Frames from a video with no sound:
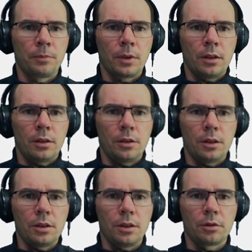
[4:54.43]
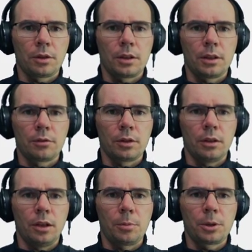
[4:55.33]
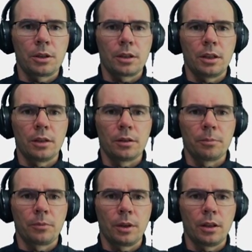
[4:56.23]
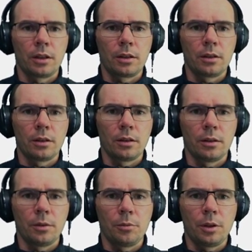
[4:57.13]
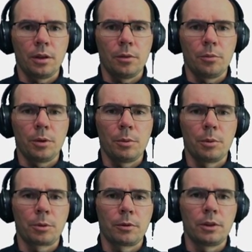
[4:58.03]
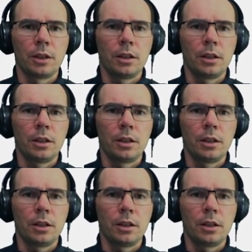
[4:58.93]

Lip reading: You can see there are several options here that we may provide.